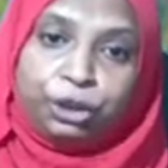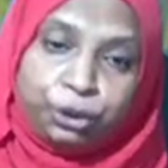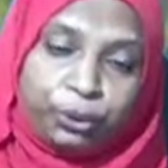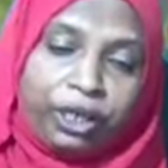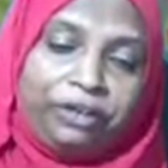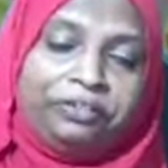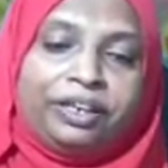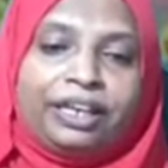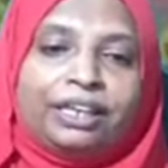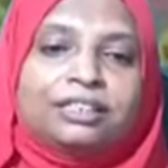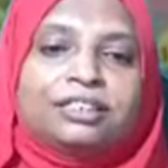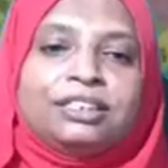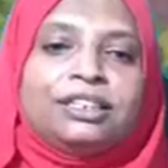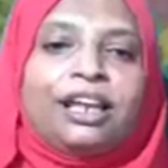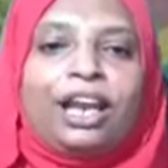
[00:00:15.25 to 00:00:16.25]
Today we
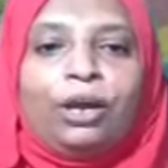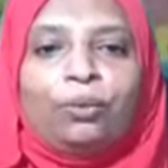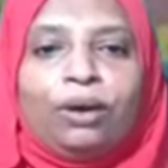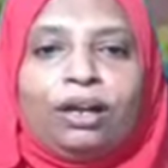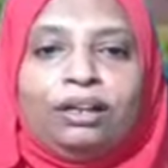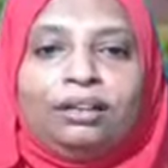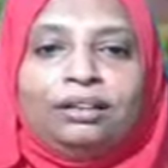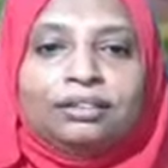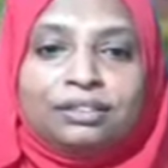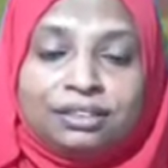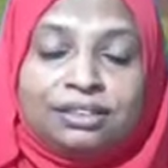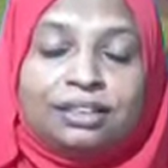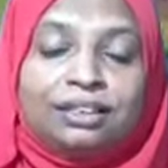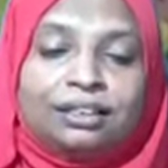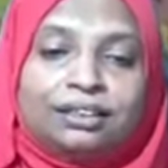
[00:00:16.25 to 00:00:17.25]
can study one
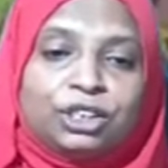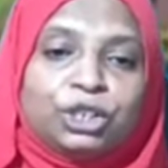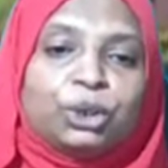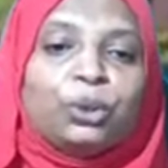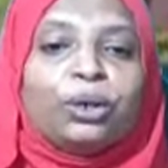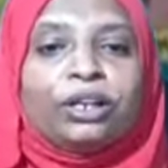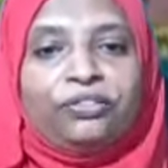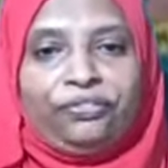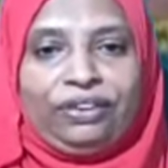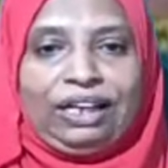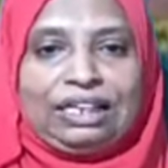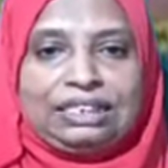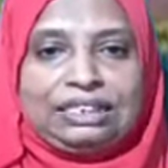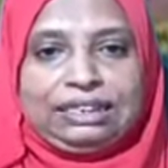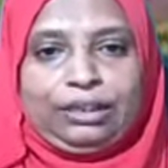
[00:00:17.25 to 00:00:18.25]

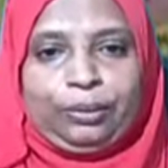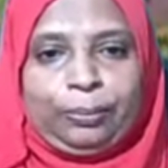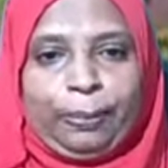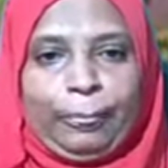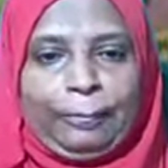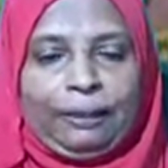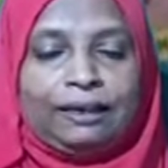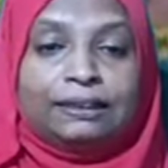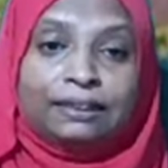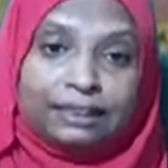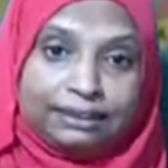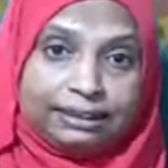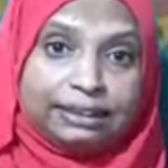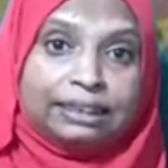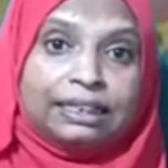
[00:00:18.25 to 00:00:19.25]
geography lesson. The
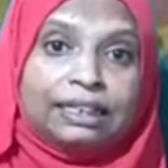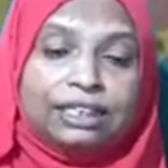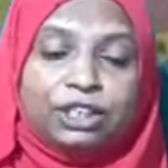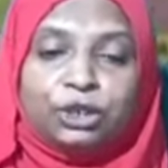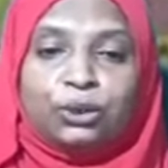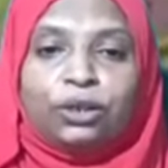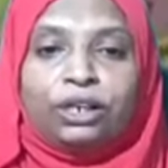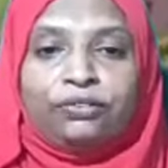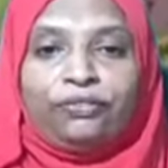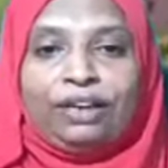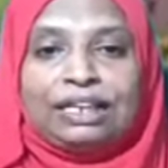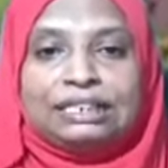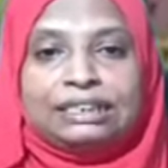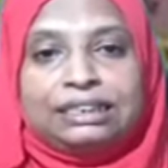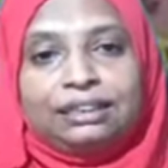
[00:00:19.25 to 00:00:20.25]
third geography
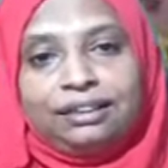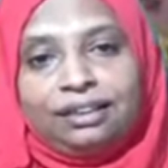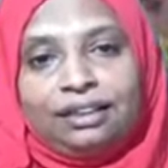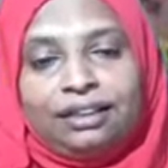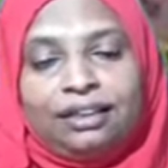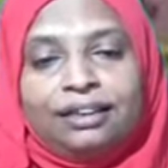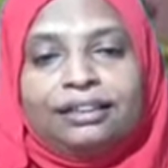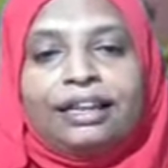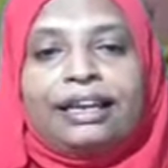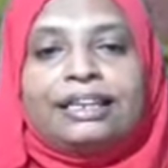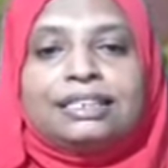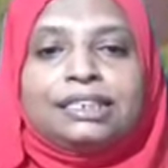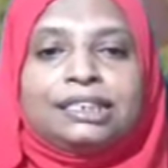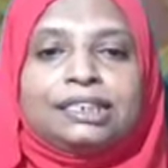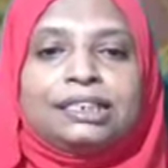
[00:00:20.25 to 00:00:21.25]
lesson, that
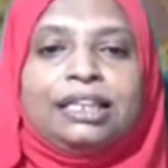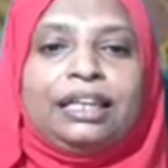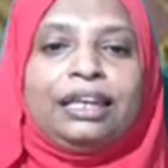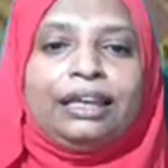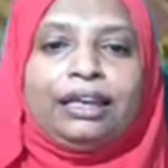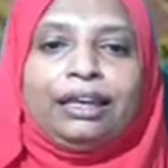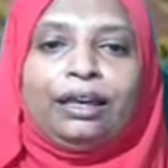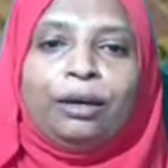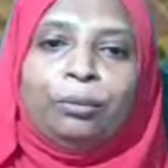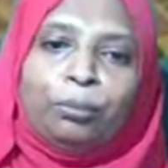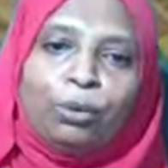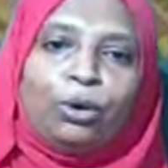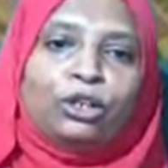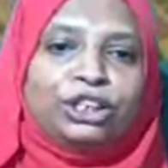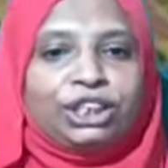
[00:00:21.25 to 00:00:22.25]
is the
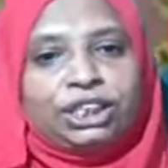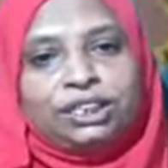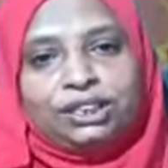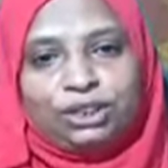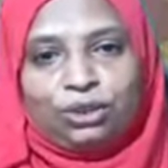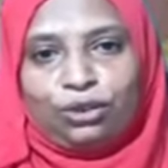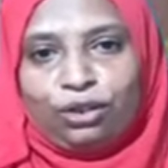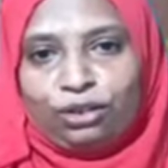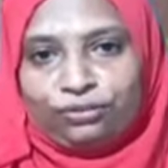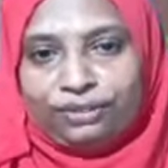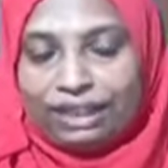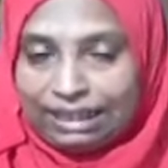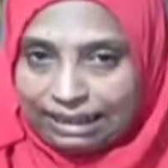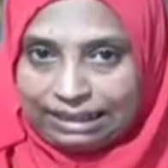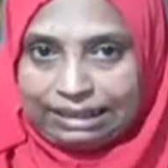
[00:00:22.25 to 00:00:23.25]
motions of
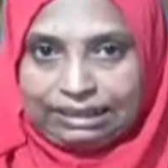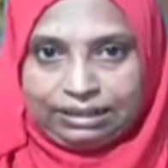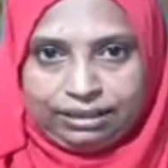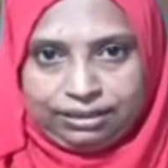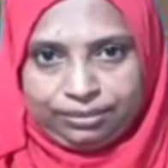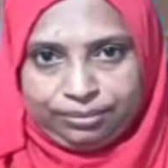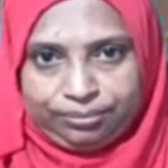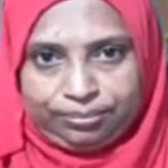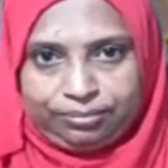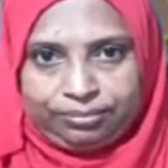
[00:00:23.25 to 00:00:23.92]
the earth.